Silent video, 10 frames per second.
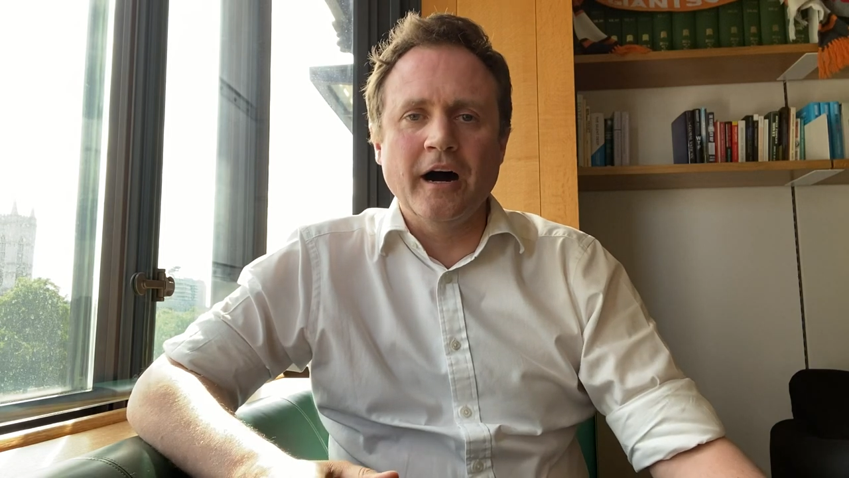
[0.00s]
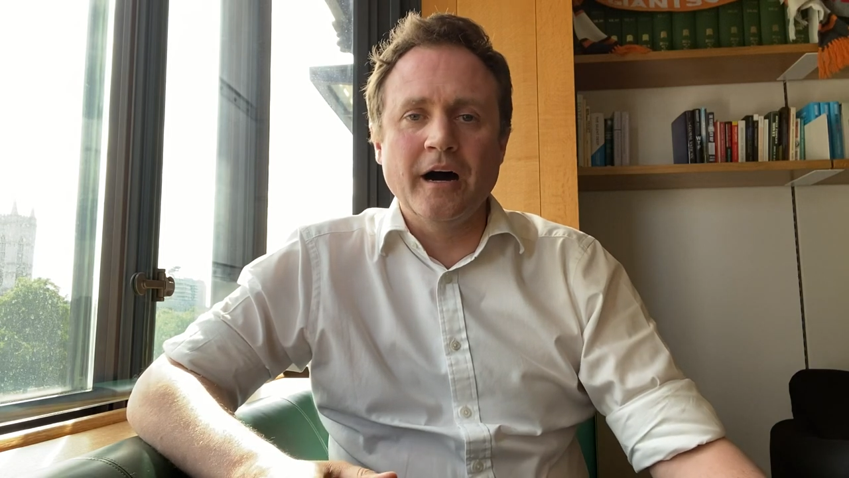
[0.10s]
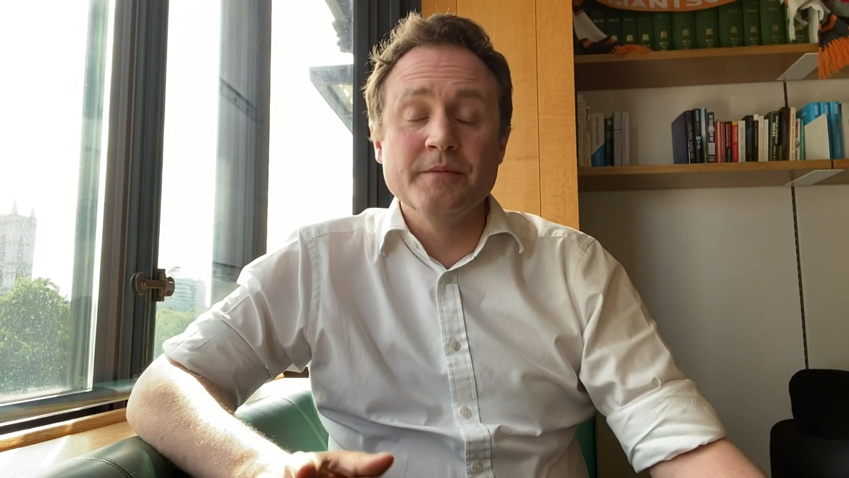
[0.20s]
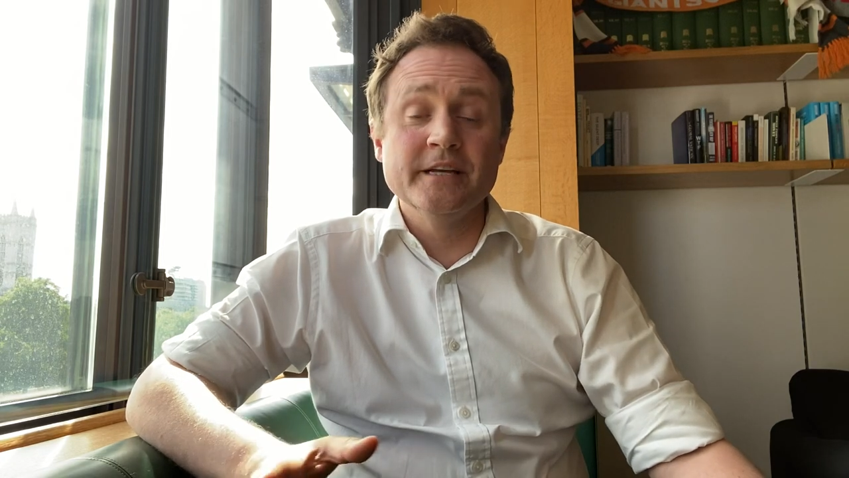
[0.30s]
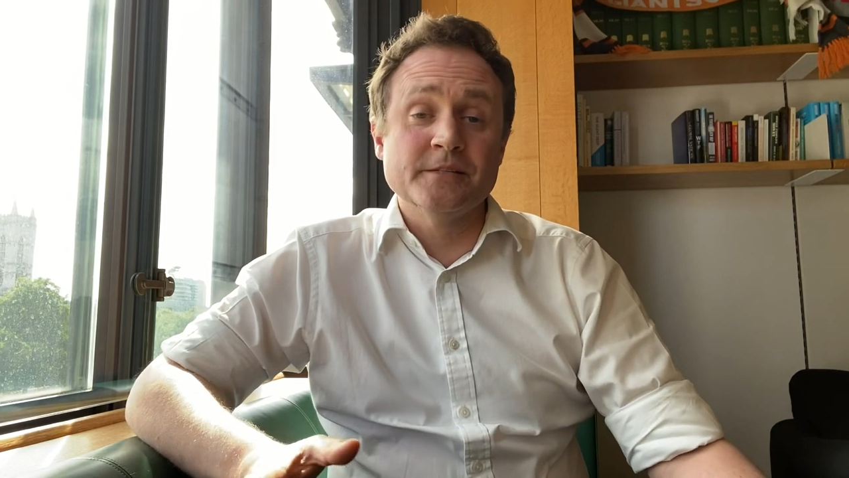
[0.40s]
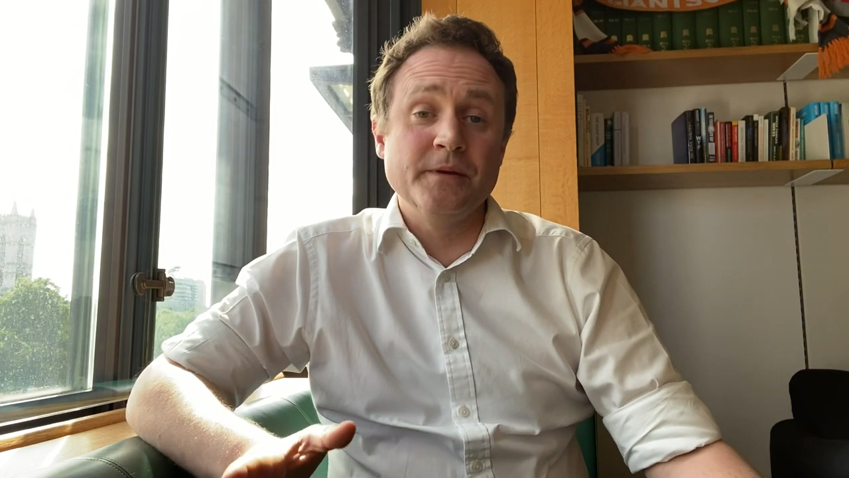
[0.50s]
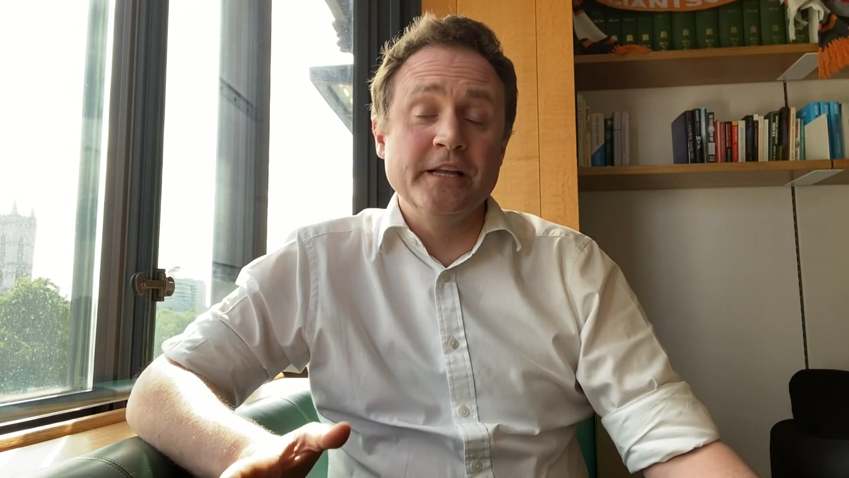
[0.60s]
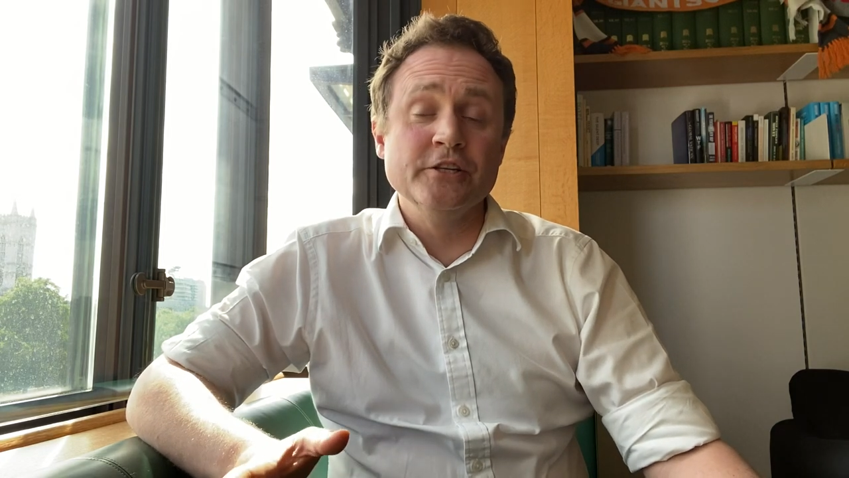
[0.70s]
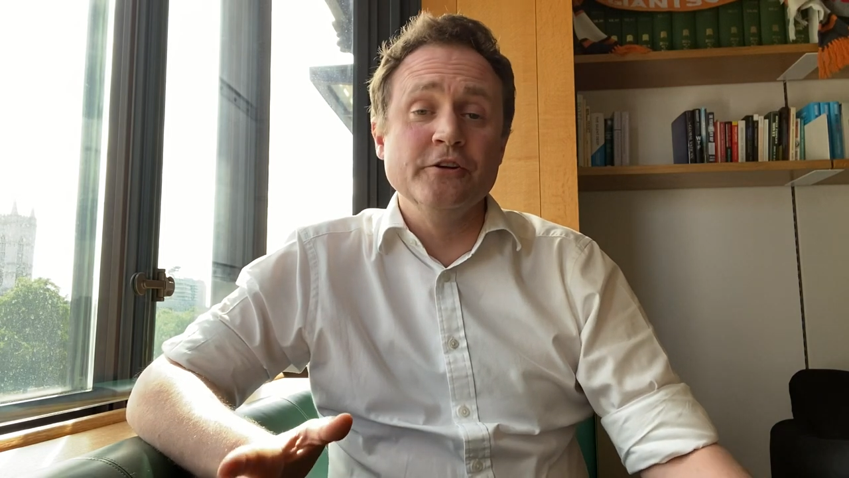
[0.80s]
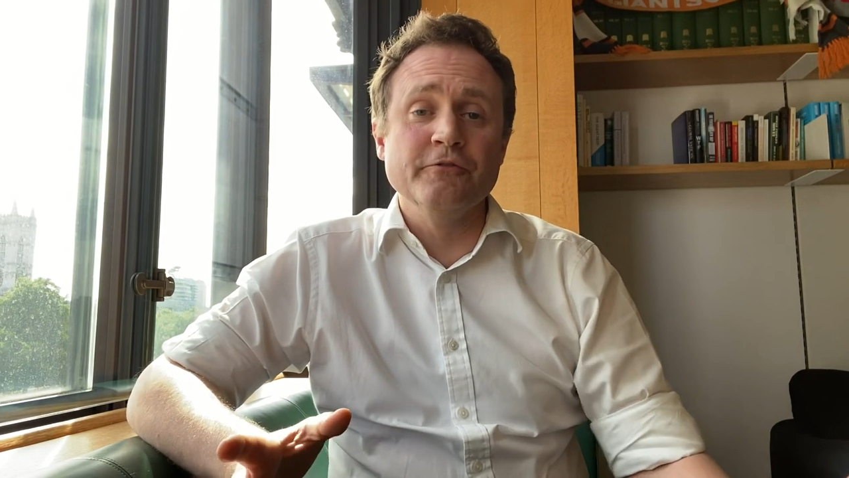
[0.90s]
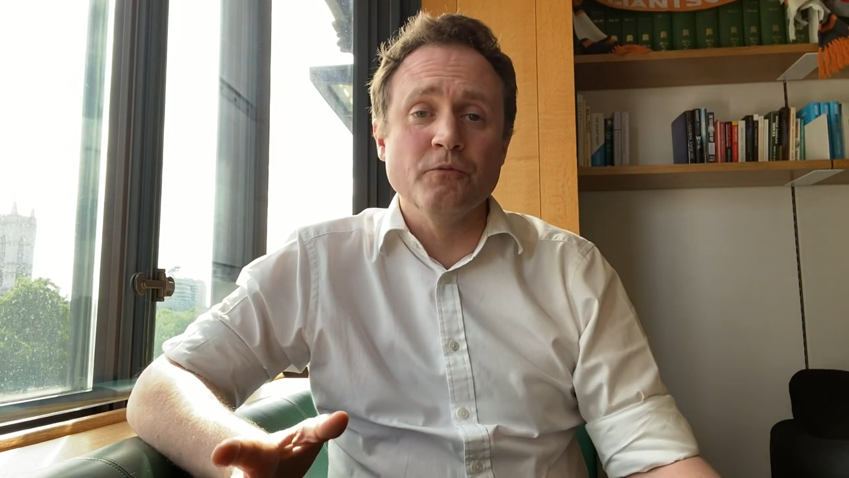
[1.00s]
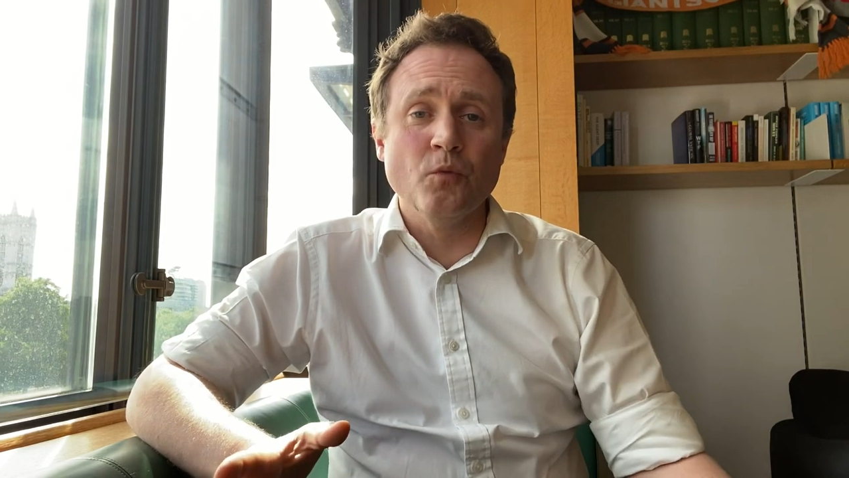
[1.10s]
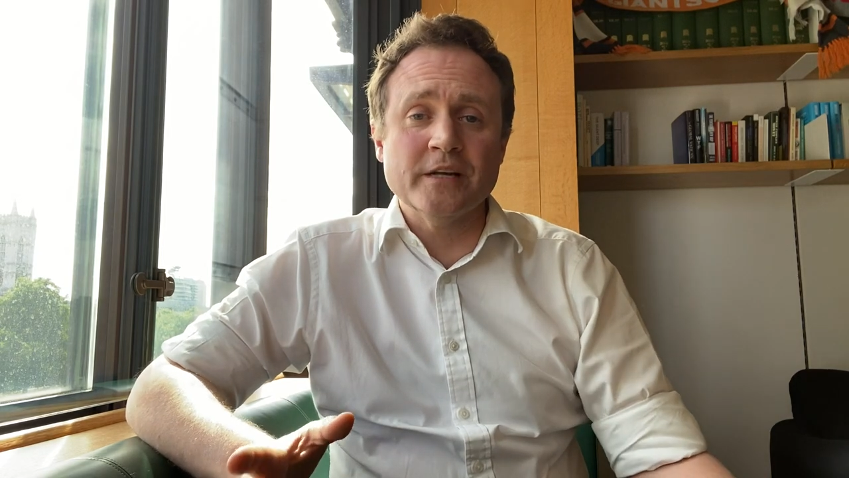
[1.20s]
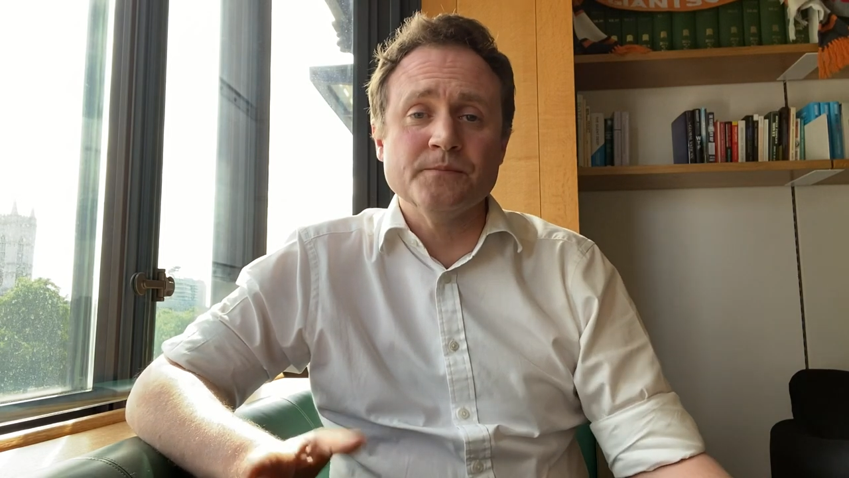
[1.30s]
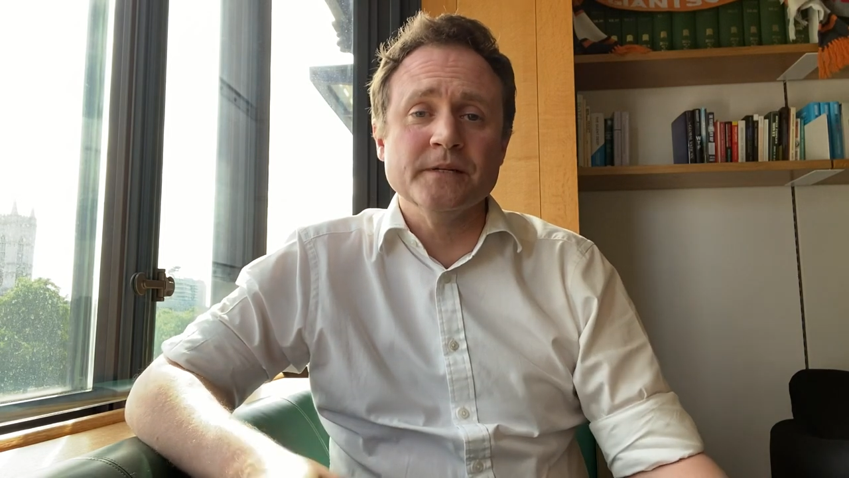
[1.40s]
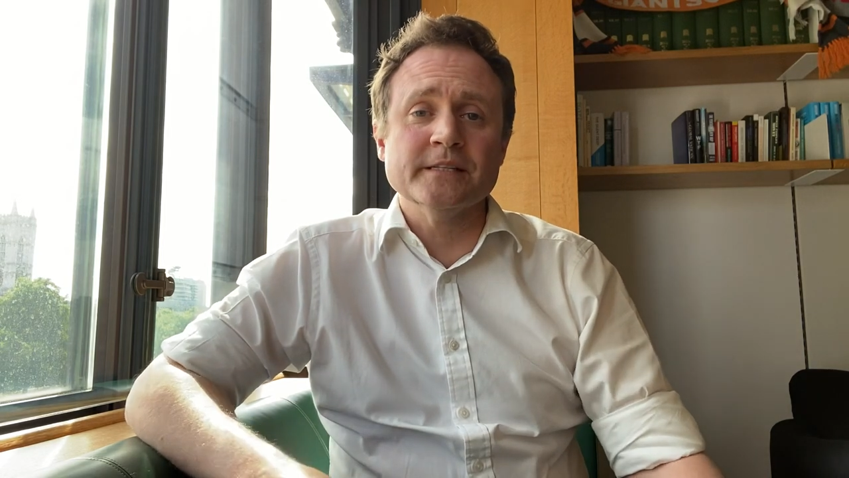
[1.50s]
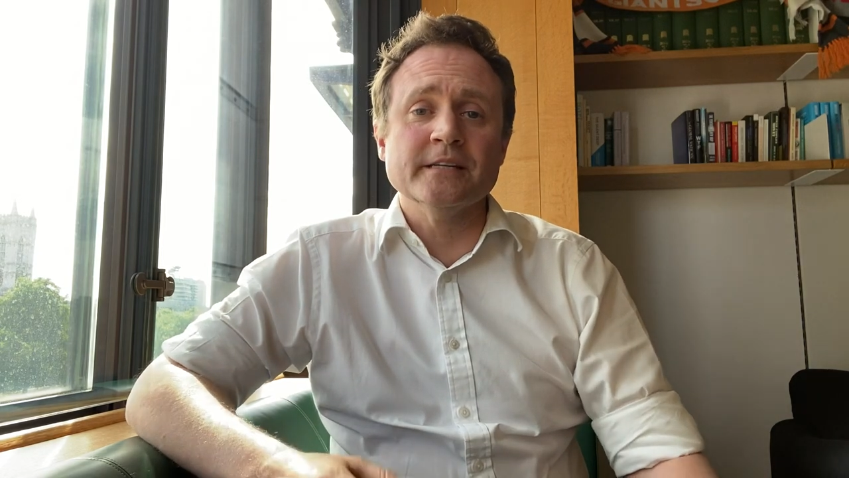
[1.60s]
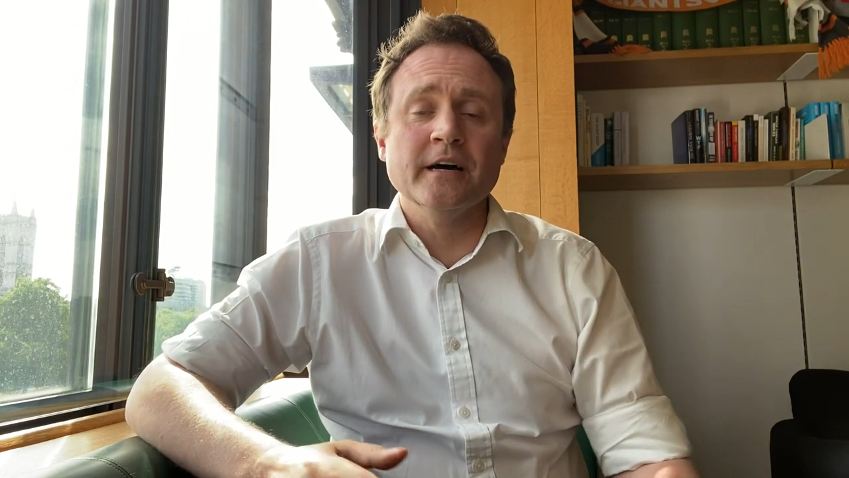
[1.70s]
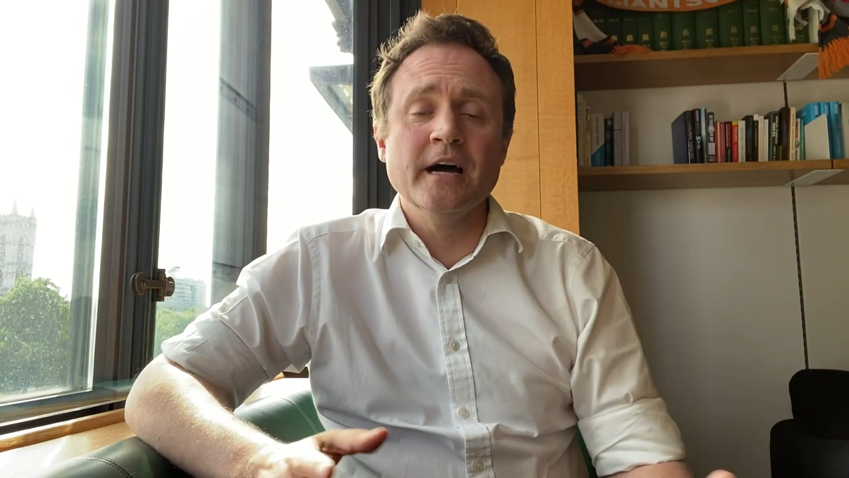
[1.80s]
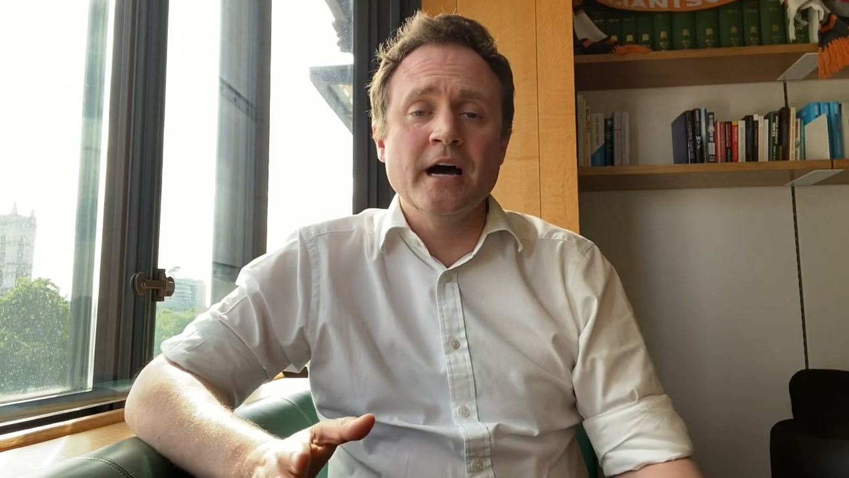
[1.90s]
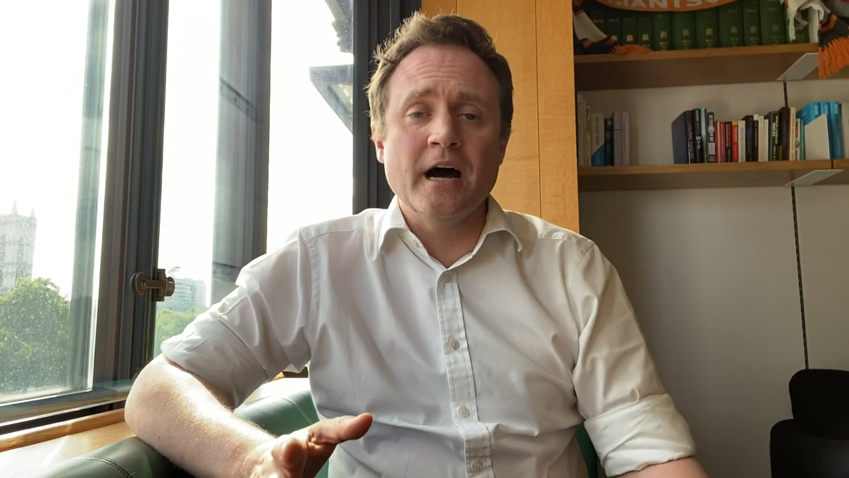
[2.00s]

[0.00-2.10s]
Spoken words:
I'm here speaking to you from Westminster